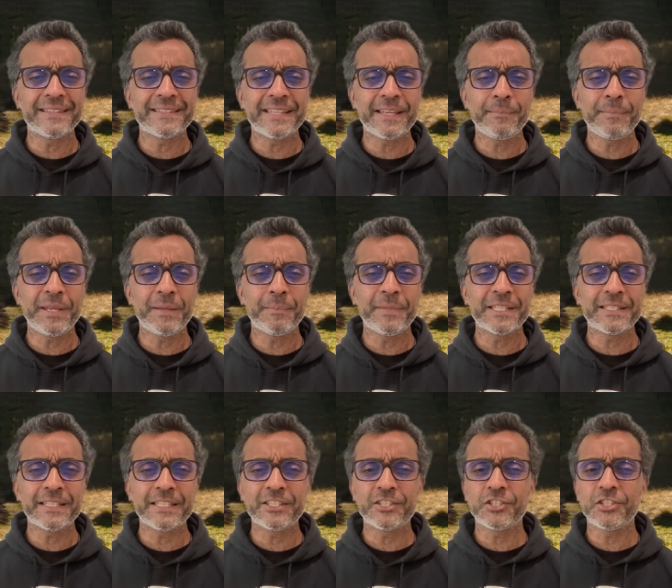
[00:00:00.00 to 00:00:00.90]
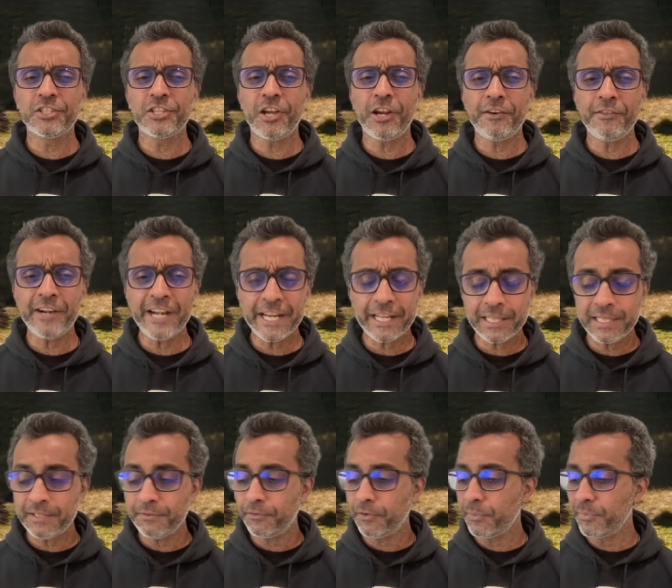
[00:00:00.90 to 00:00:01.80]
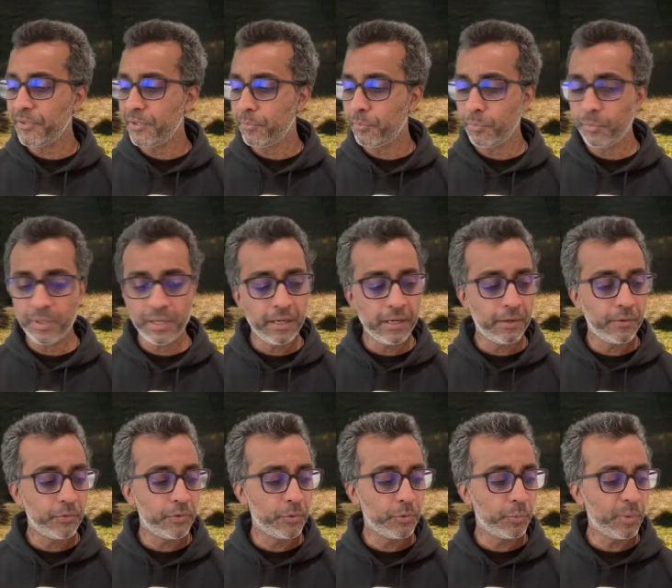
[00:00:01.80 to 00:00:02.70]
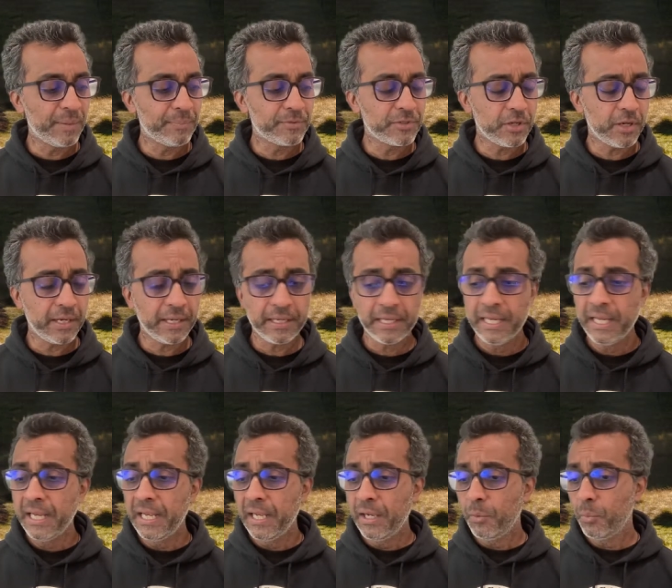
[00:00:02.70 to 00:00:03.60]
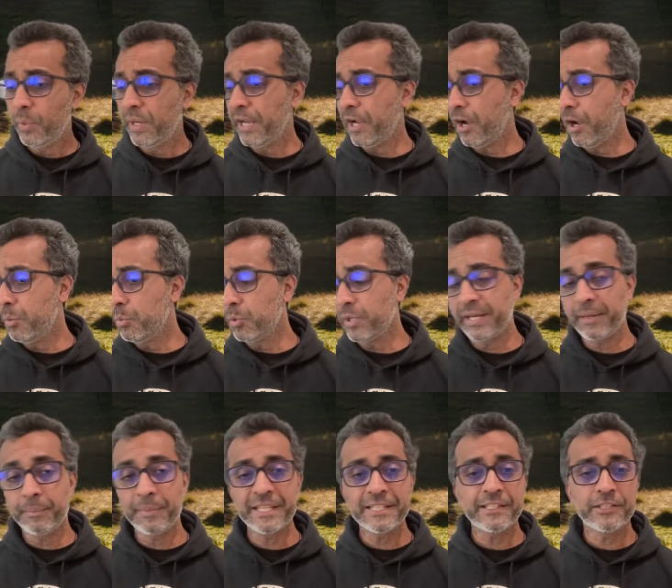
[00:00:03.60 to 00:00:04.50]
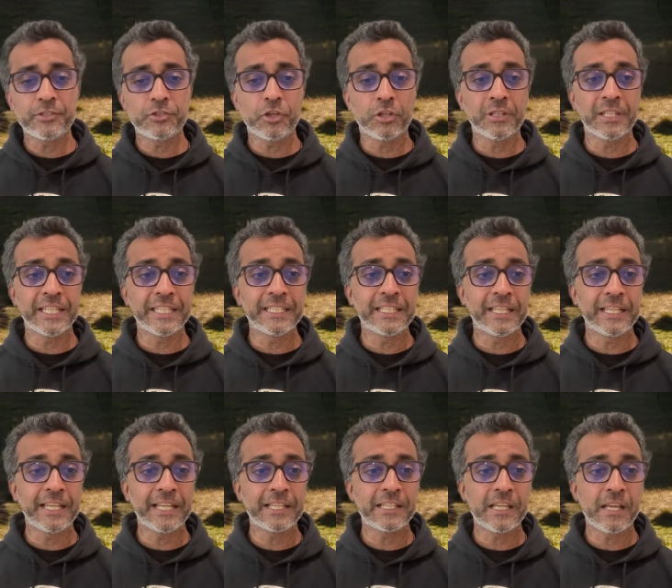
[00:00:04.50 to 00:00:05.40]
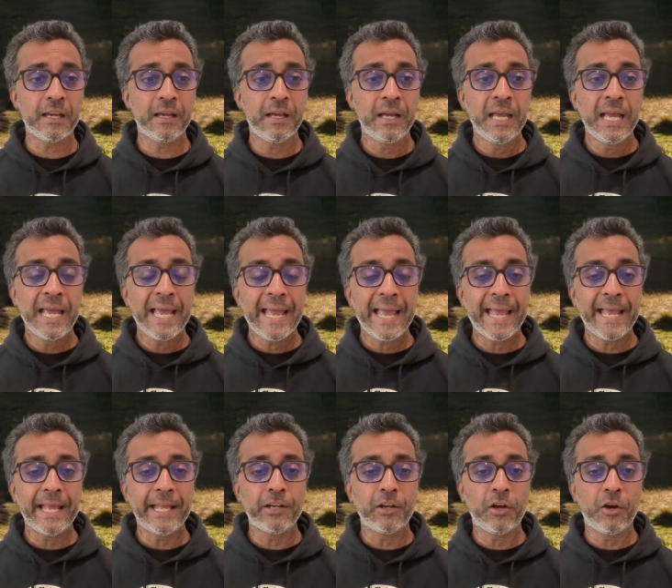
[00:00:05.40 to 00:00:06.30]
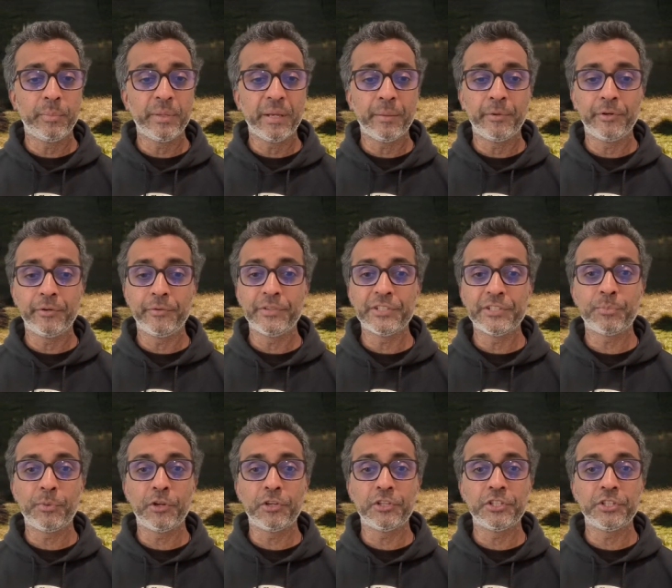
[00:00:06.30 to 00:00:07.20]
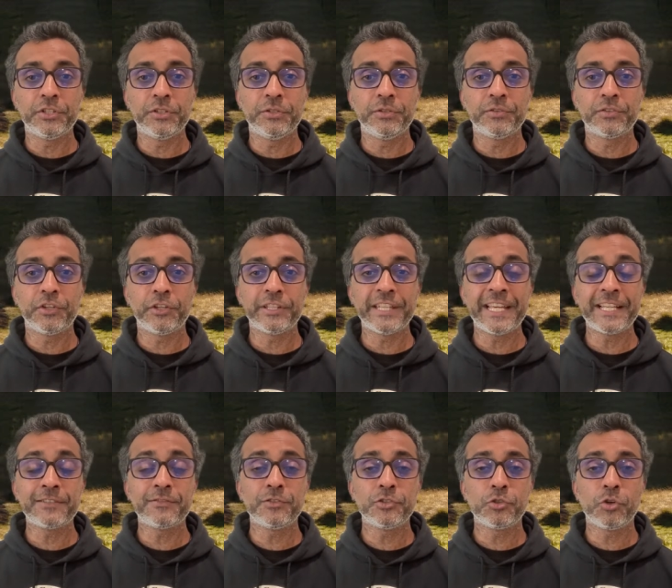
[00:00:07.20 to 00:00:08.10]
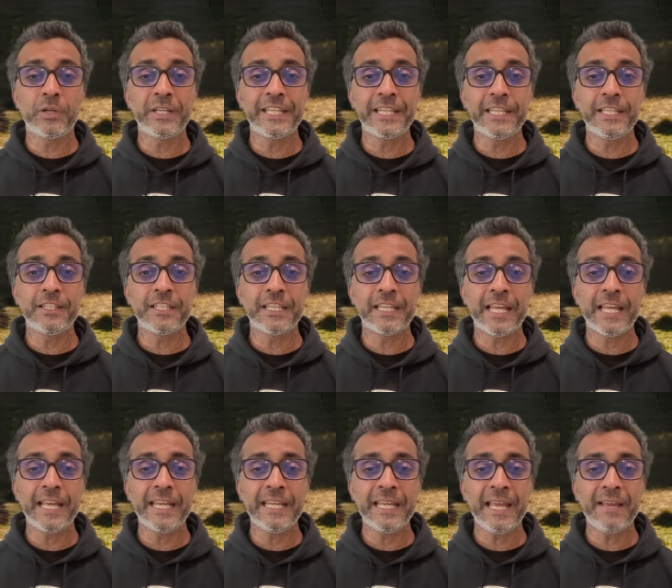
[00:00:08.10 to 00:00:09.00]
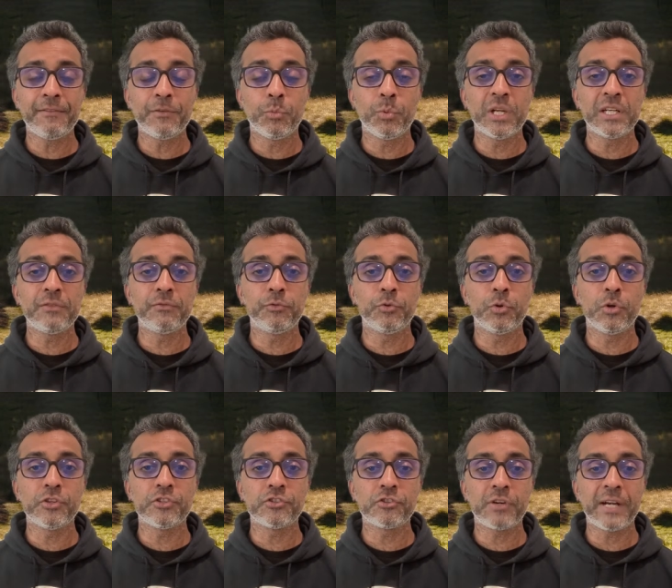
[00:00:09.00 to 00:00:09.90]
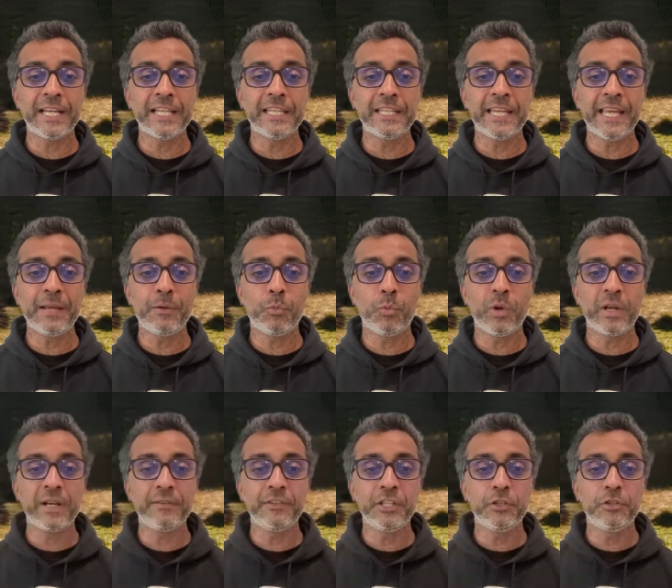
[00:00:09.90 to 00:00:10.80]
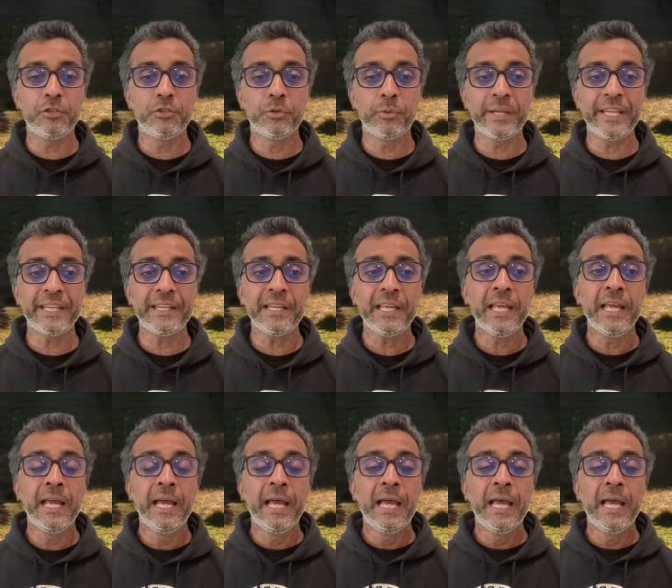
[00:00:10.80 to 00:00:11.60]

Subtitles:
and send me a message directly from the website, where I will get a message on Lead Connector and I'll be able to respond to you. So thanks for joining in today. Have a wonderful Australia Day, whatever you're doing.